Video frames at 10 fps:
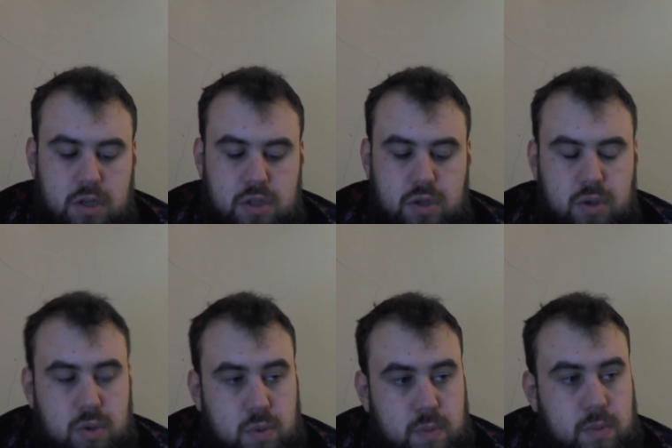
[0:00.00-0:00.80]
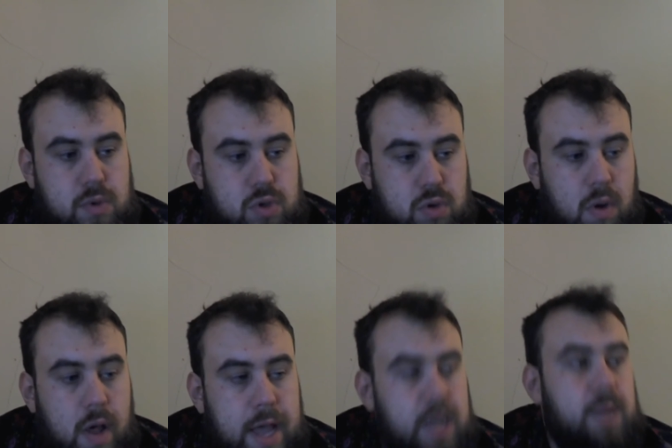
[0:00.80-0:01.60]
to
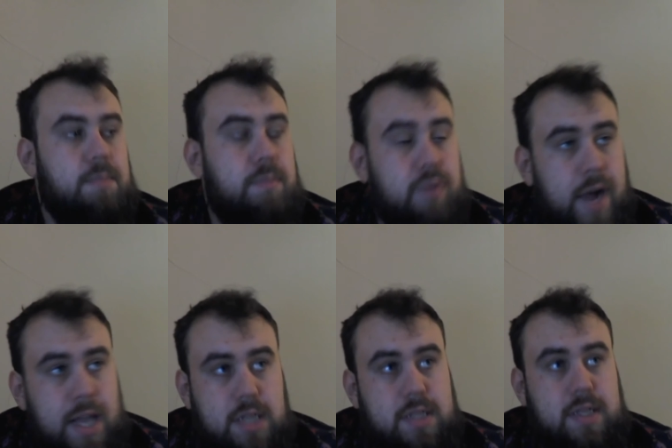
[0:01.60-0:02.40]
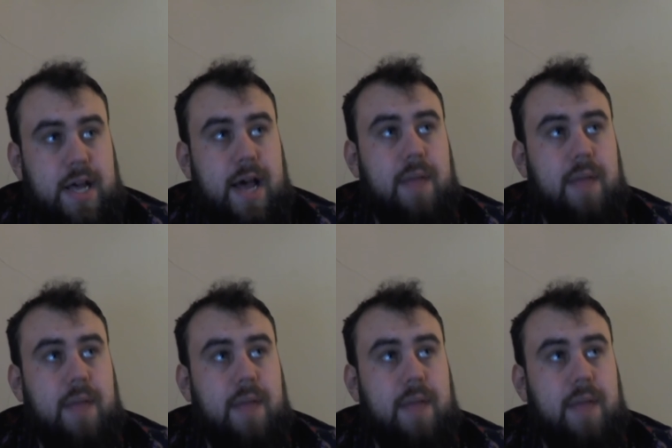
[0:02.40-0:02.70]
try and embrace that.